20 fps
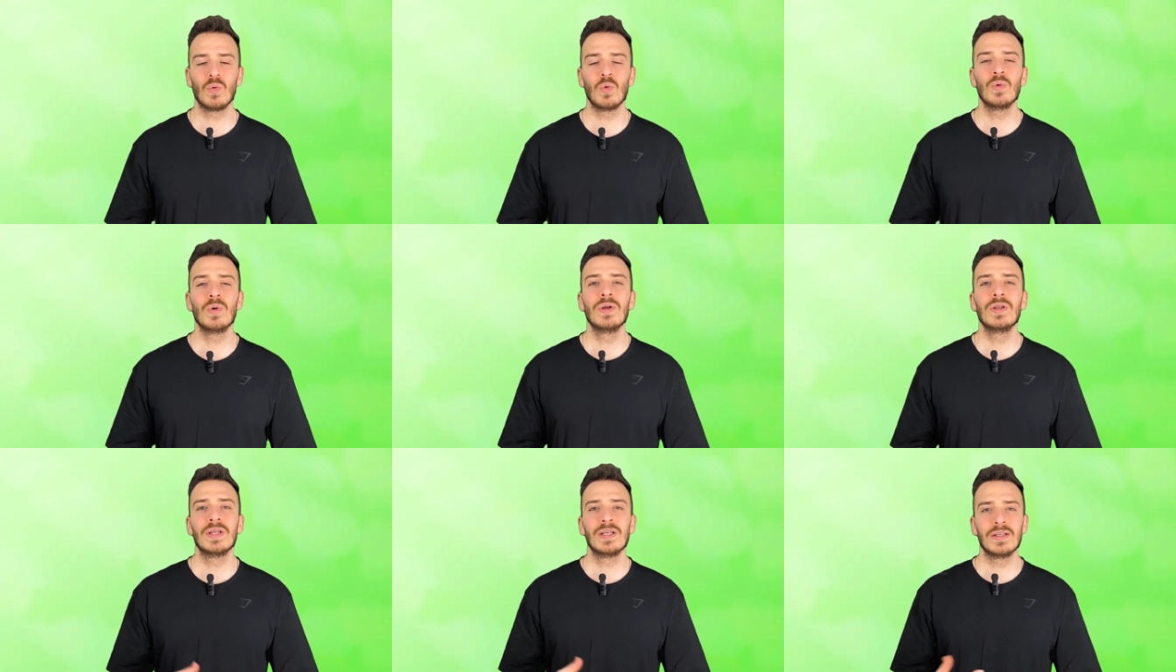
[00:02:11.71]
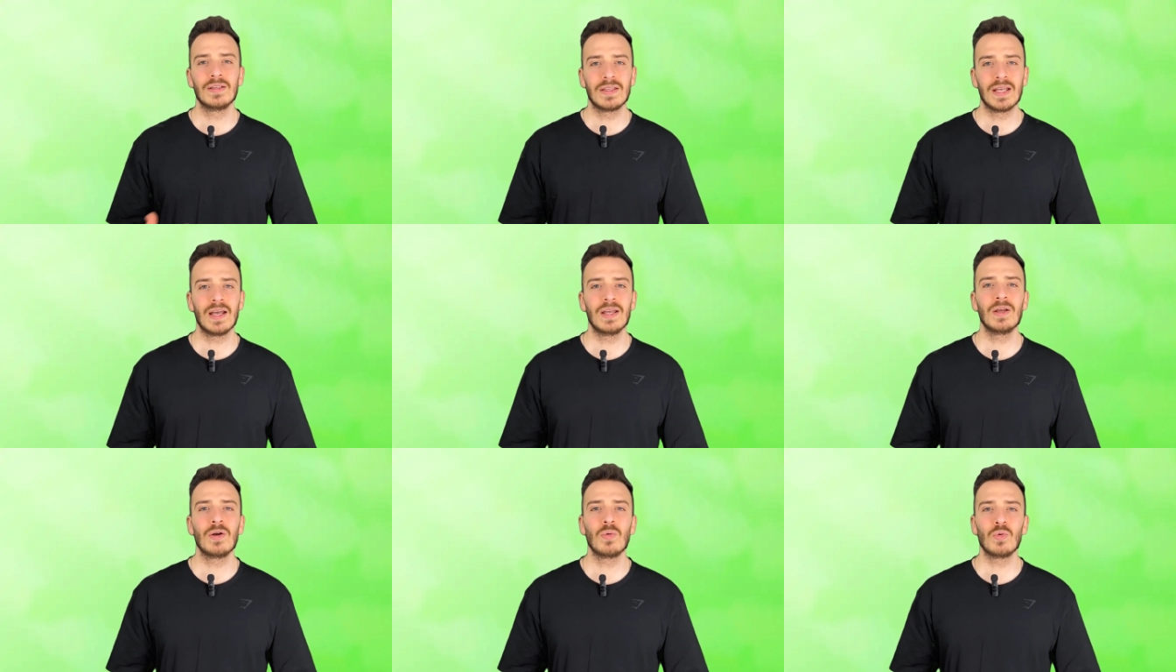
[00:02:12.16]
or
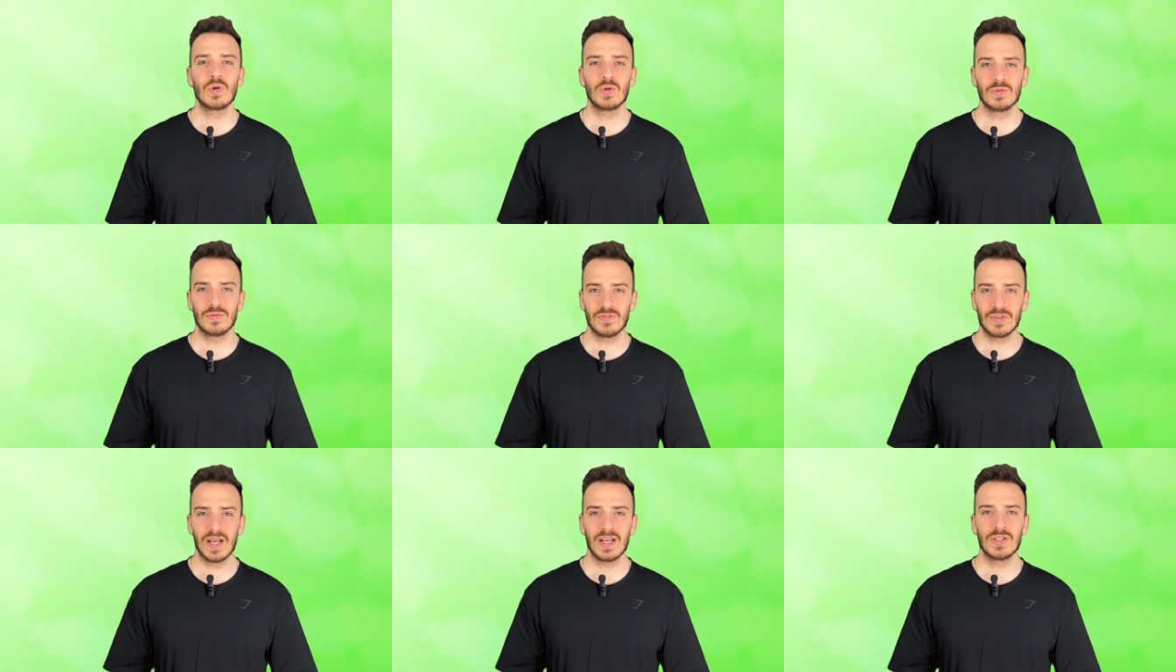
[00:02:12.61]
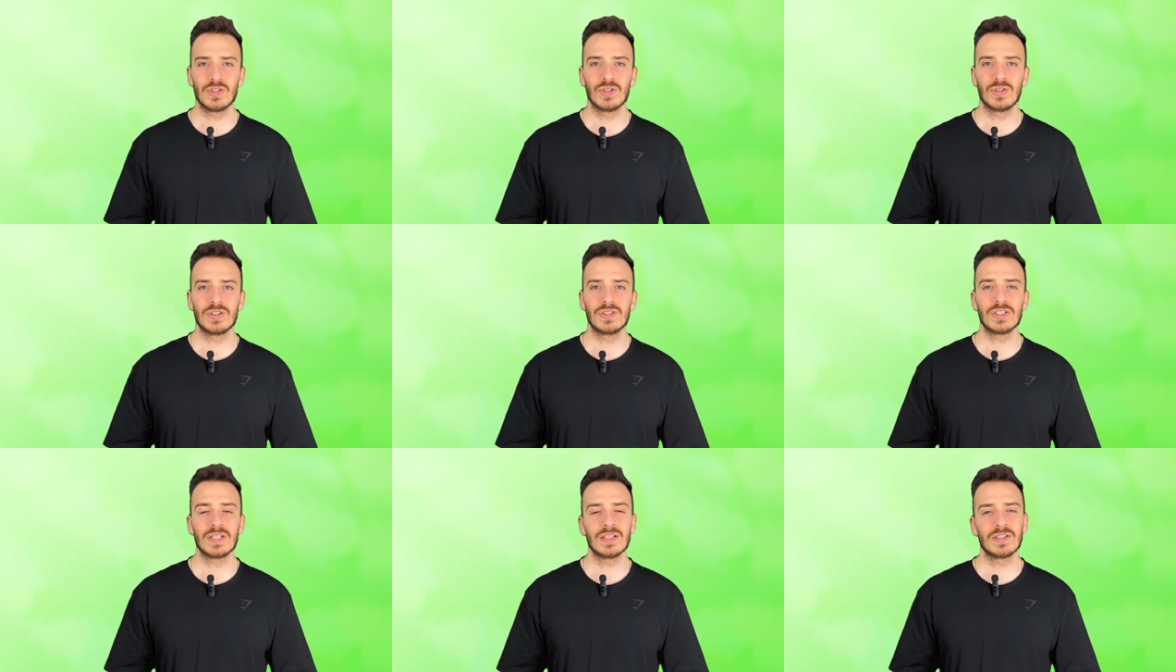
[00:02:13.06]
synthetic growth
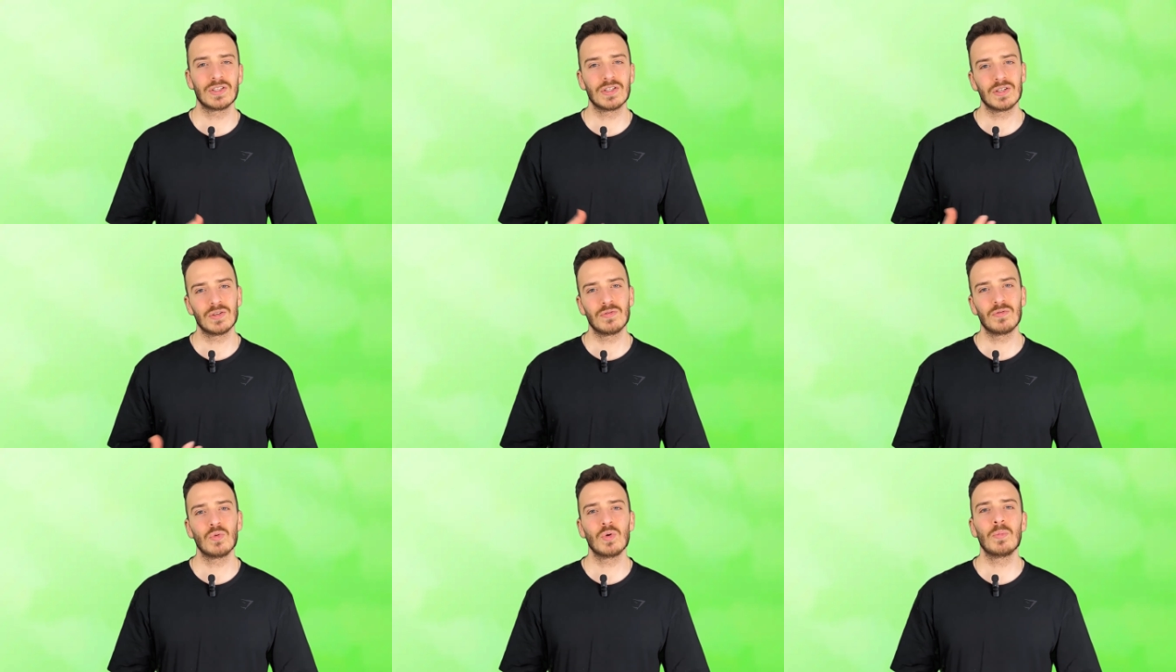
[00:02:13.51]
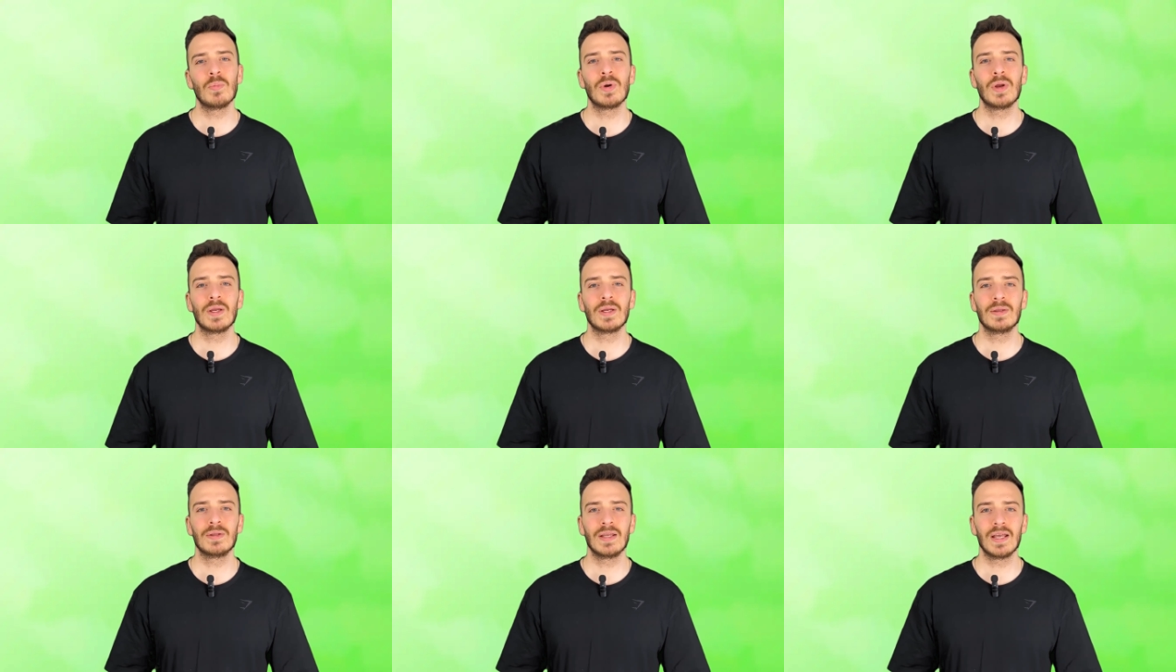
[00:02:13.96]
factors into their
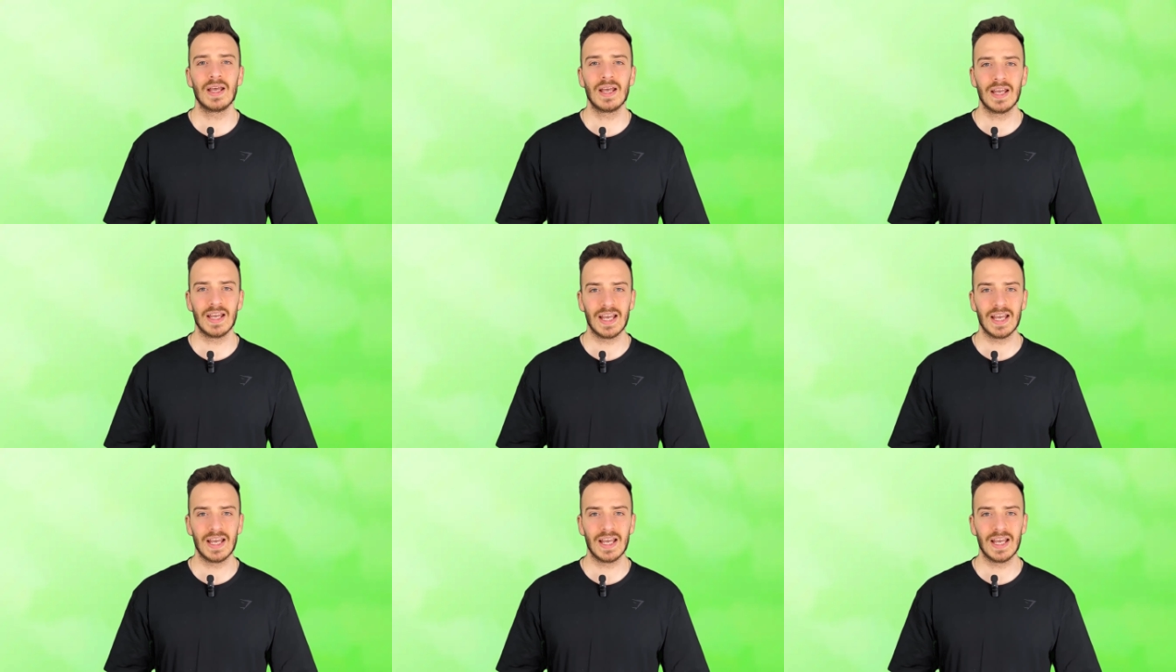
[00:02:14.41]
formulas,